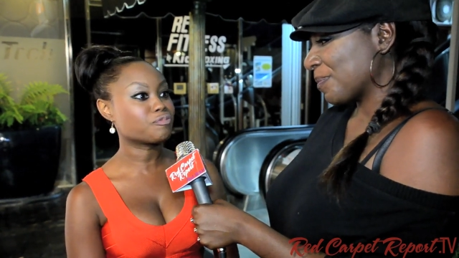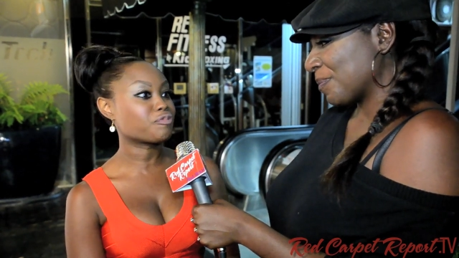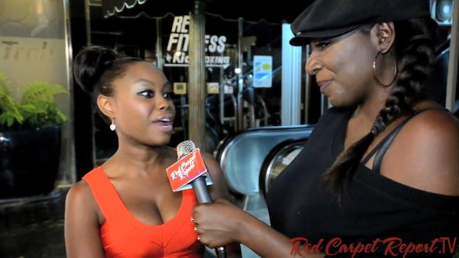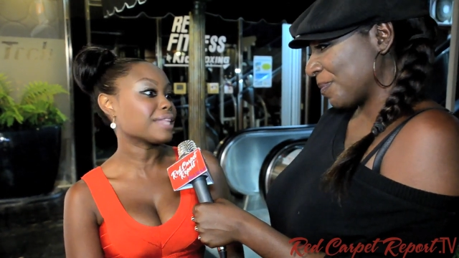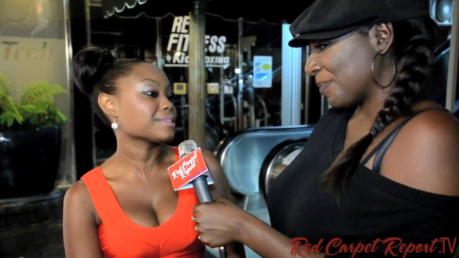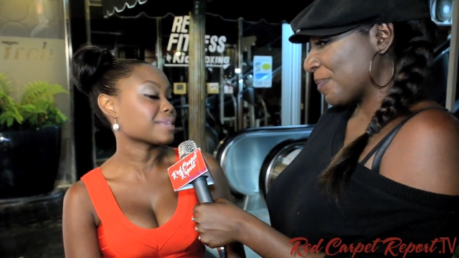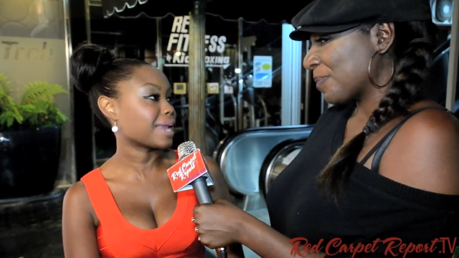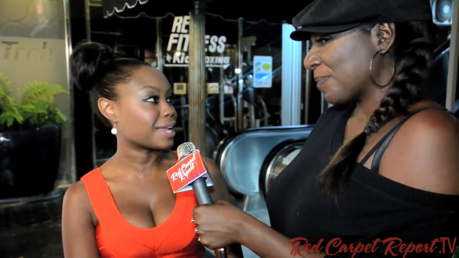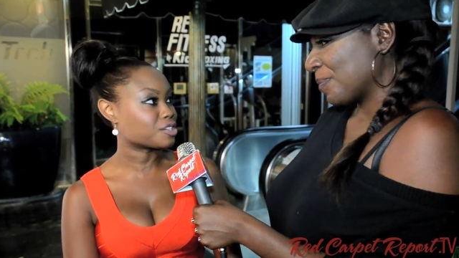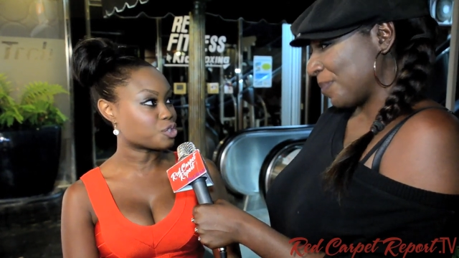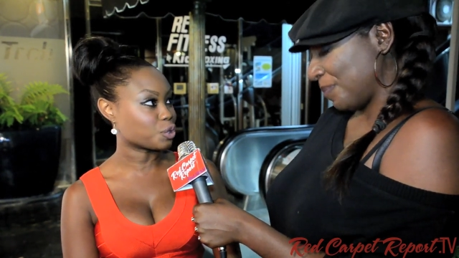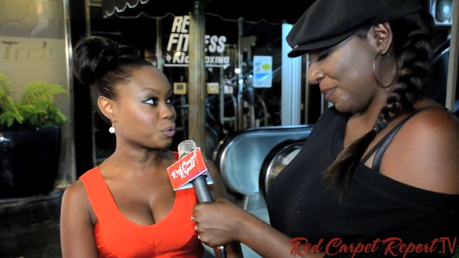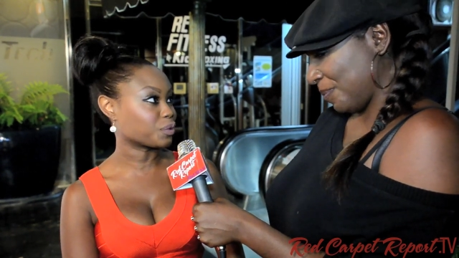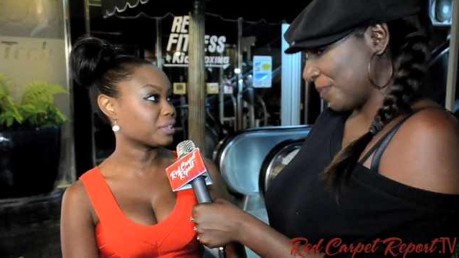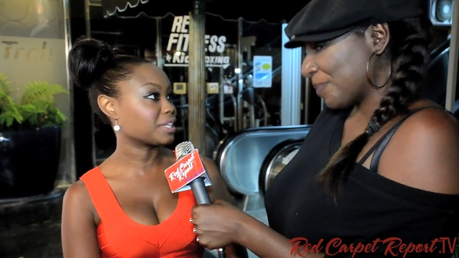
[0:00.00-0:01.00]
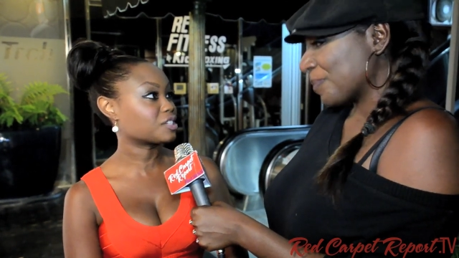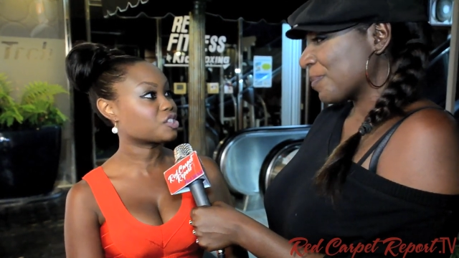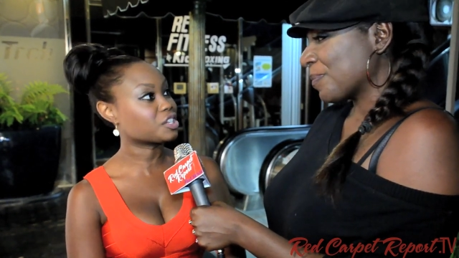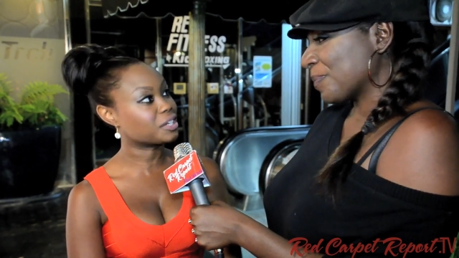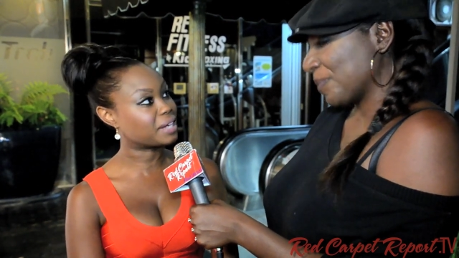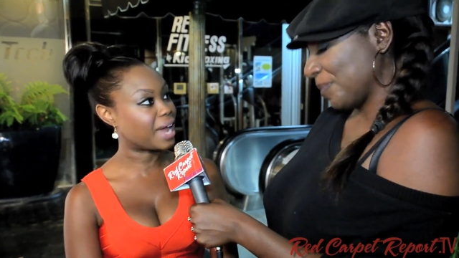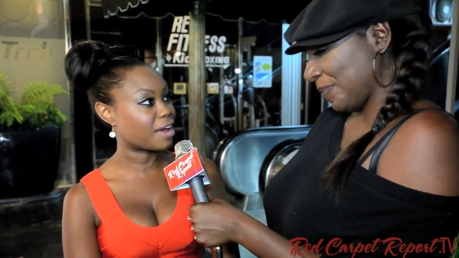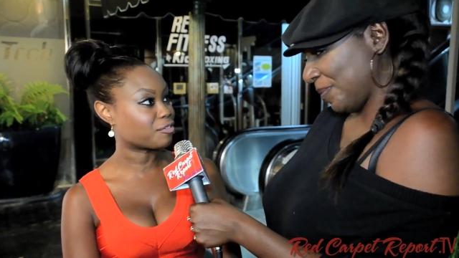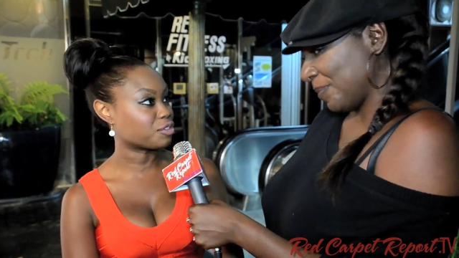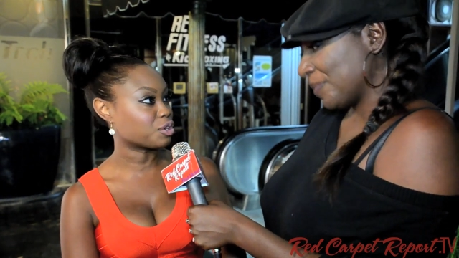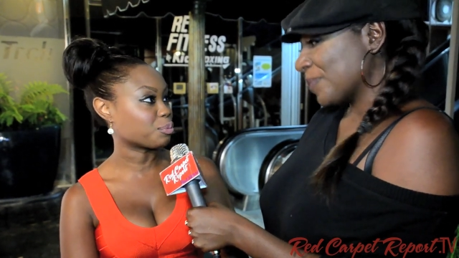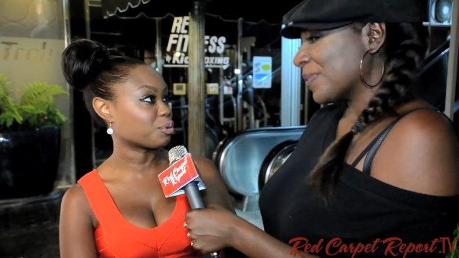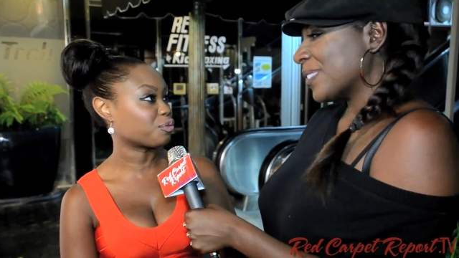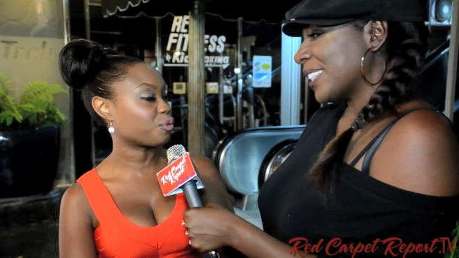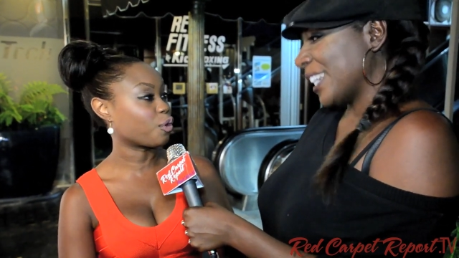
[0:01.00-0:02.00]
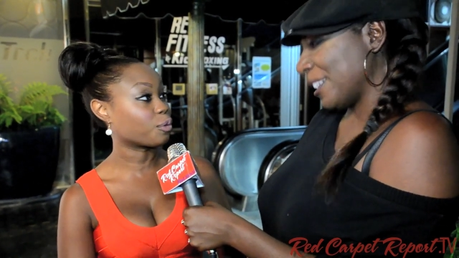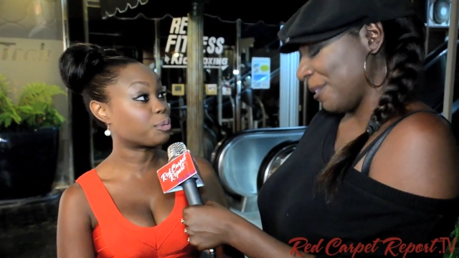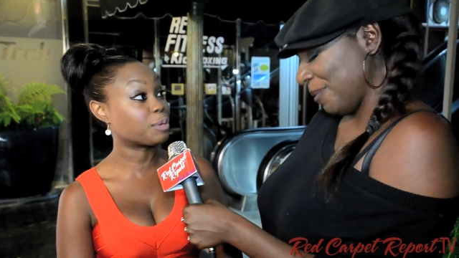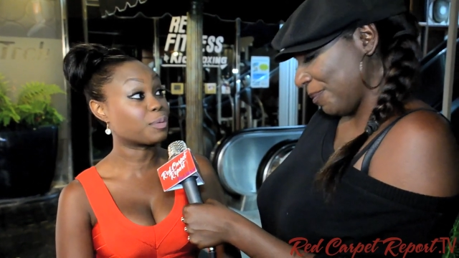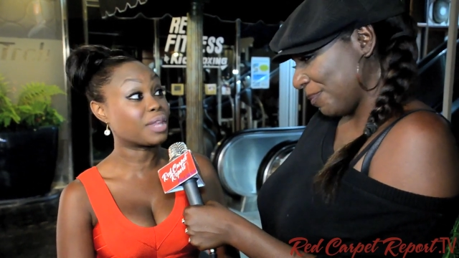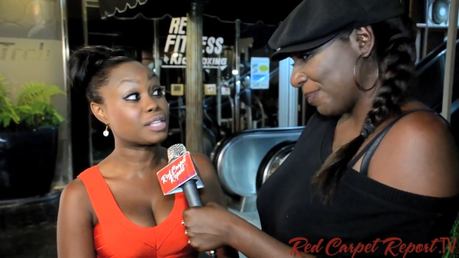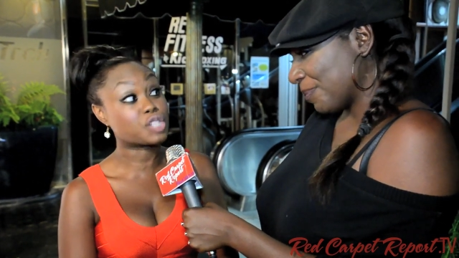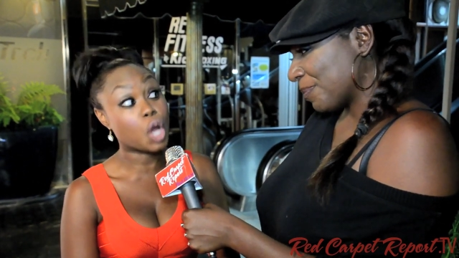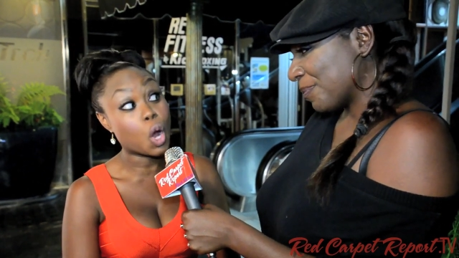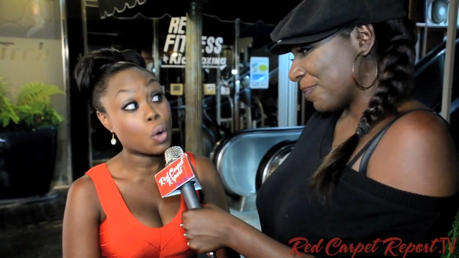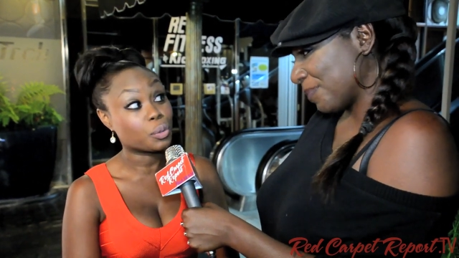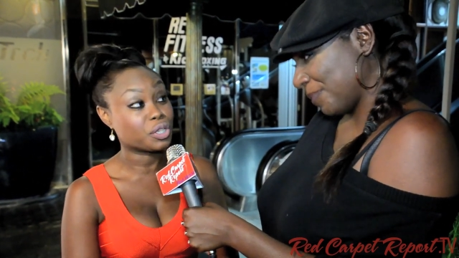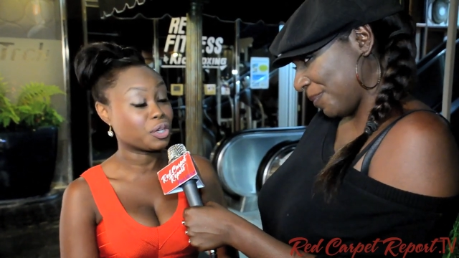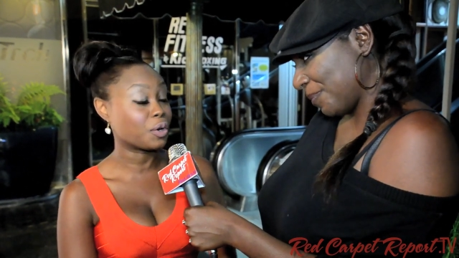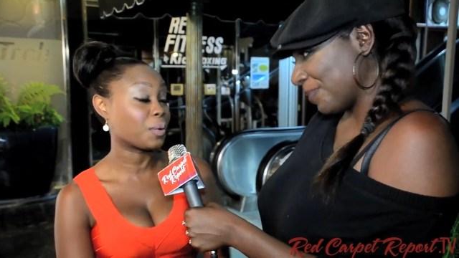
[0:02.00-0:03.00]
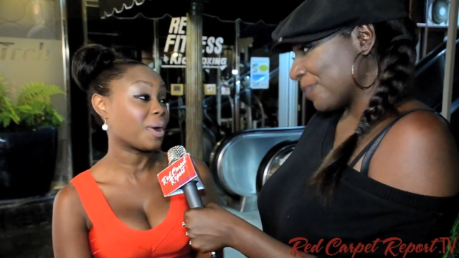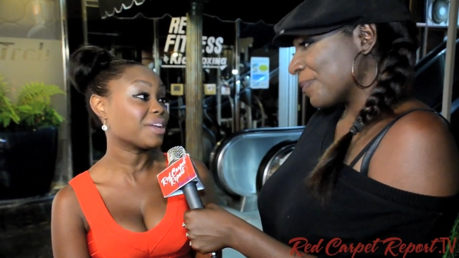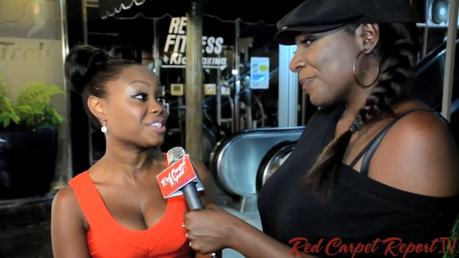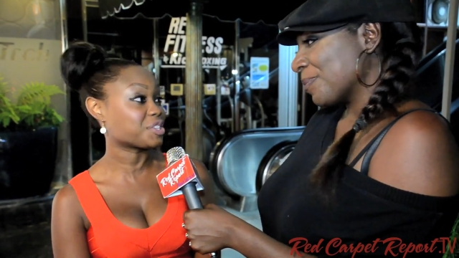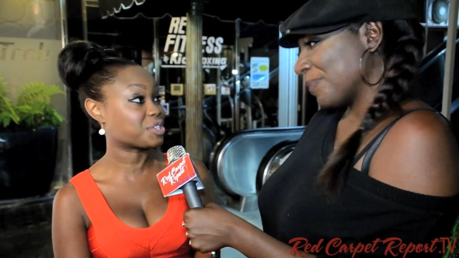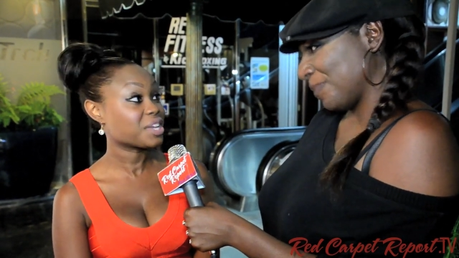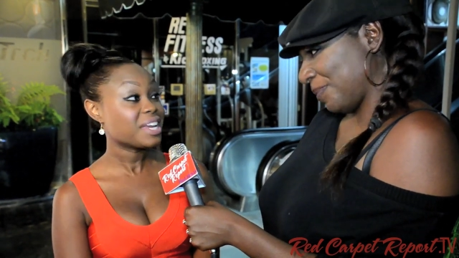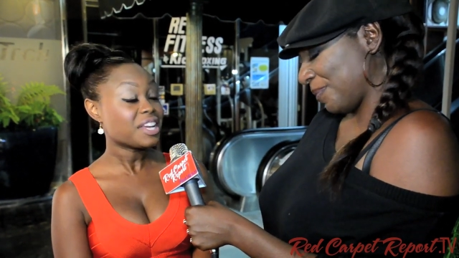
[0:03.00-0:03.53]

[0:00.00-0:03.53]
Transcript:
Speaker 1: friends that had children that she didn't have, you know, before, yeah. people that don't, you know, just